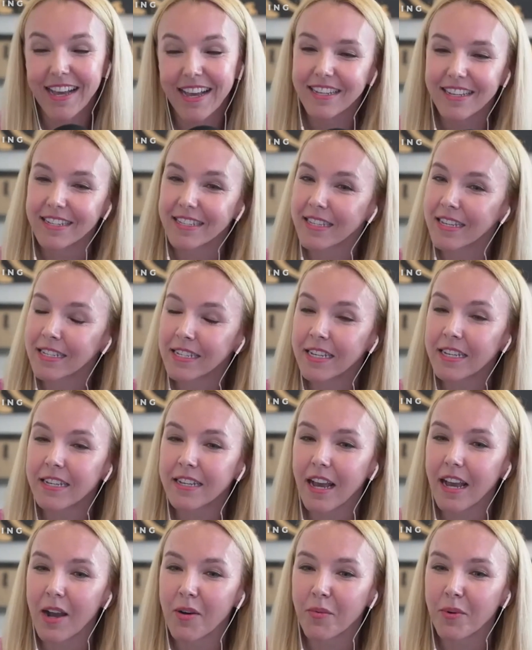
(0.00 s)
yes, I
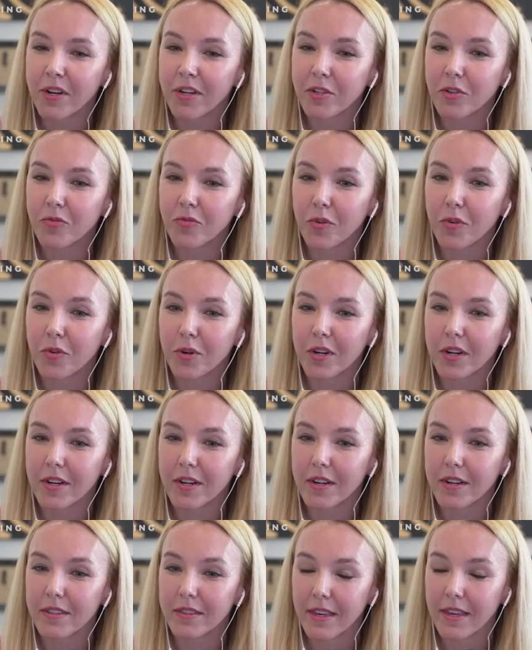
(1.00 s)
did. I worked
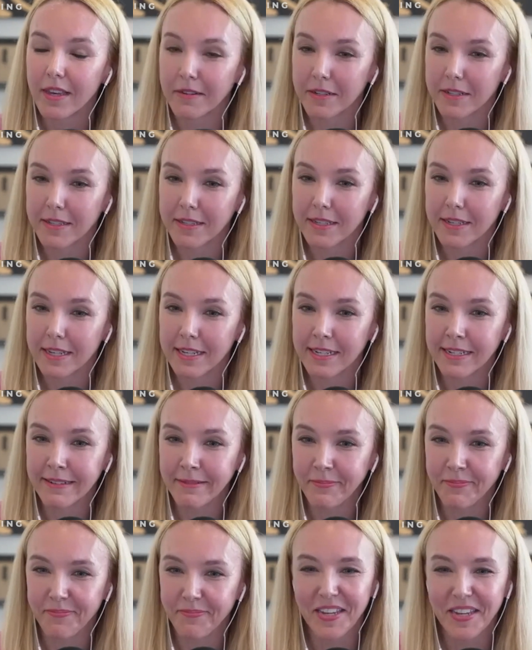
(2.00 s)
for the Elk Cityan
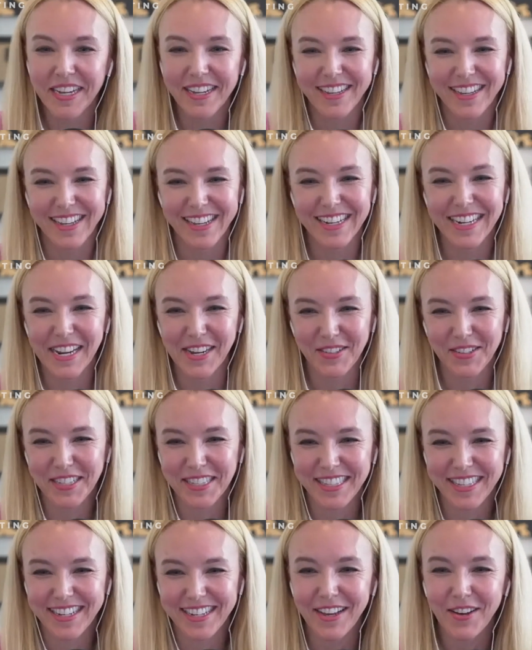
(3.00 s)
in Elk
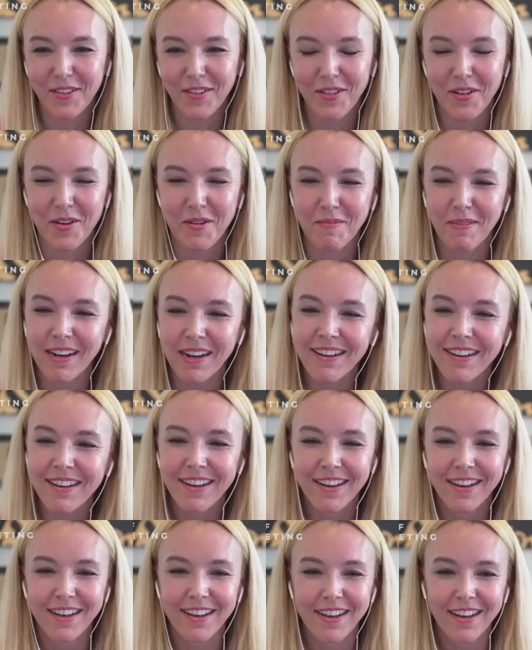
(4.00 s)
City, Oklahoma.
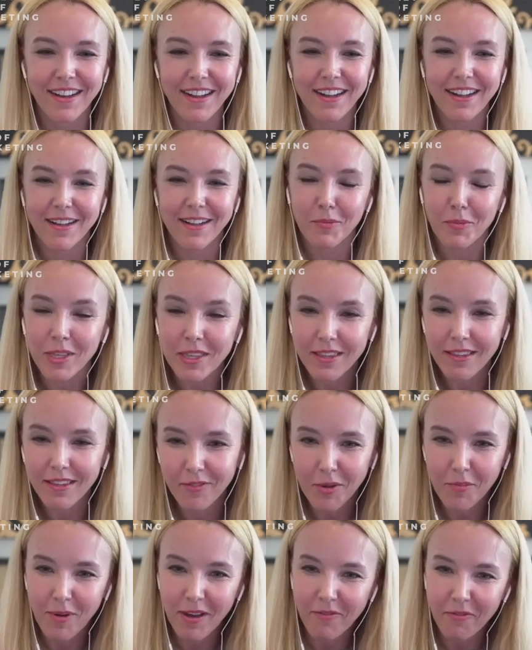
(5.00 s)
We
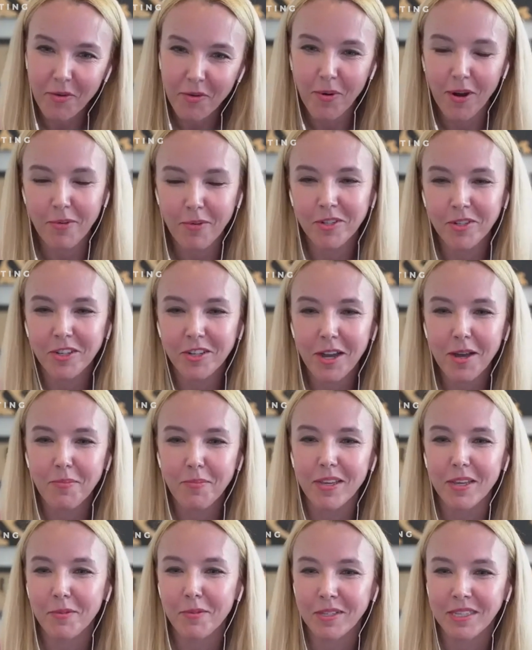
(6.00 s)
lived above the barbershop.
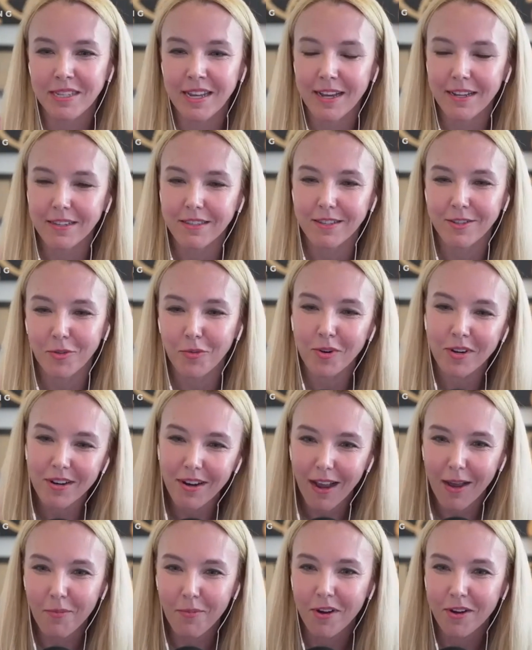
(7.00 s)
It was next door.
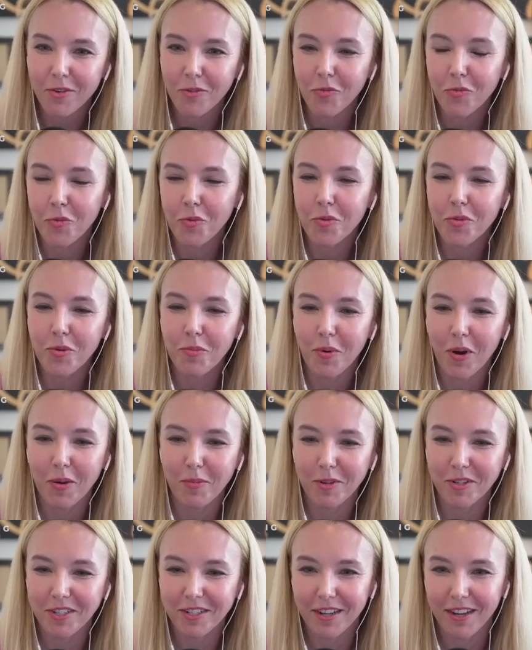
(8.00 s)
I walked through the
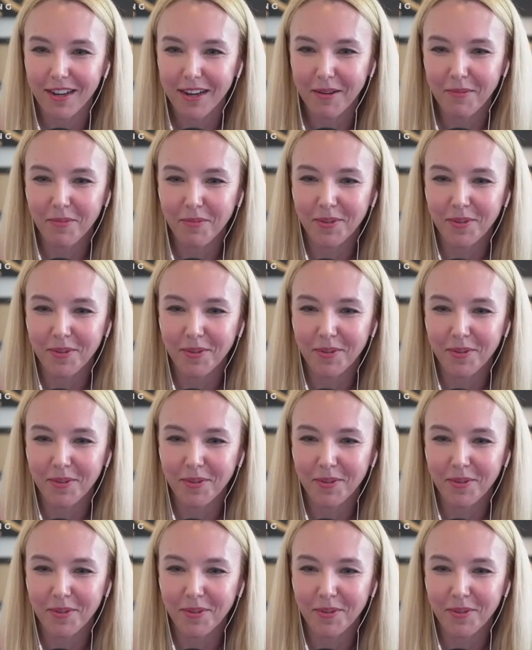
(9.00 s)
barbershop